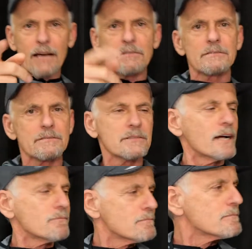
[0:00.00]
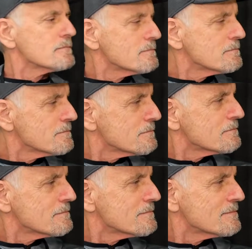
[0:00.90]
out.
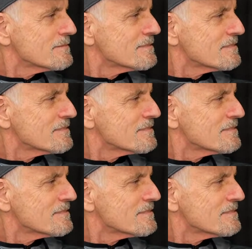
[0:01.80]
Yeah.